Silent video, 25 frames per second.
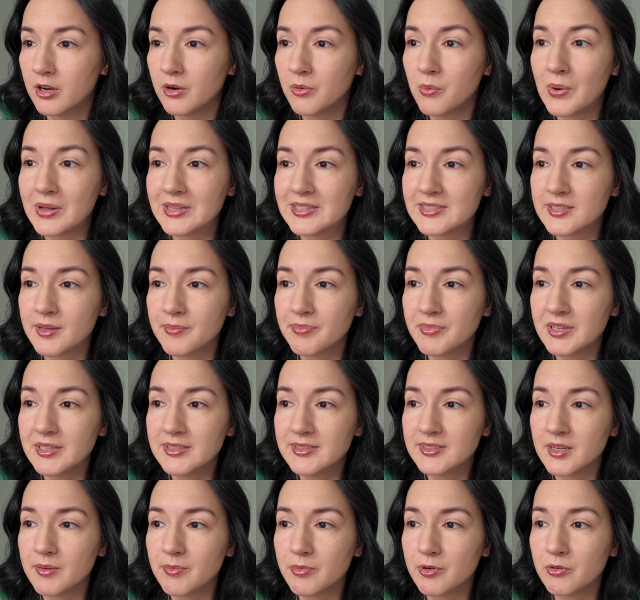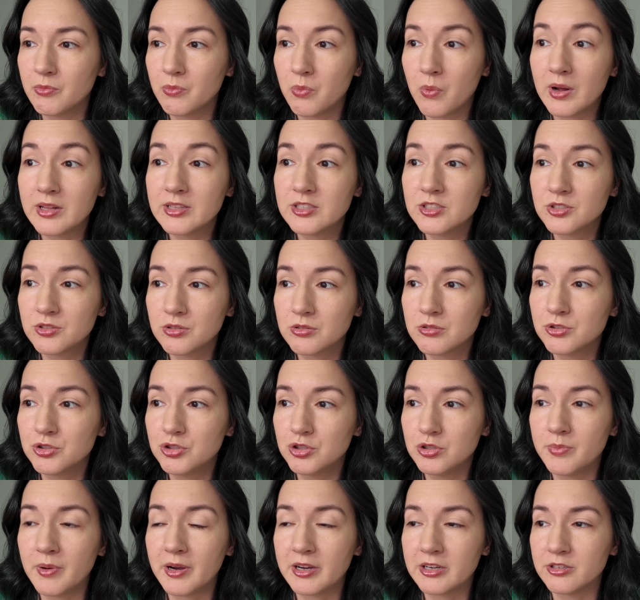What's something someone once told
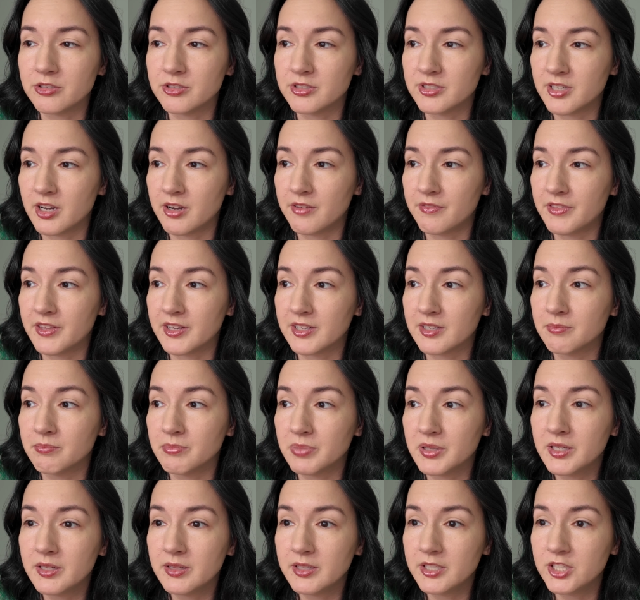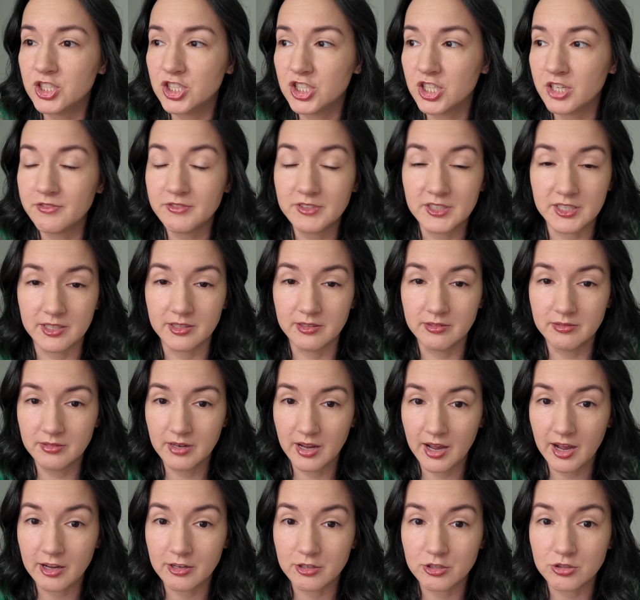you about yourself that completely shifted
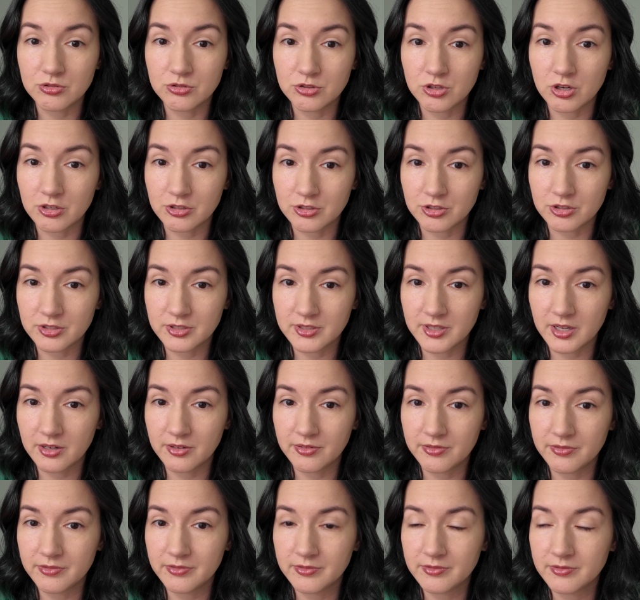how you saw yourself?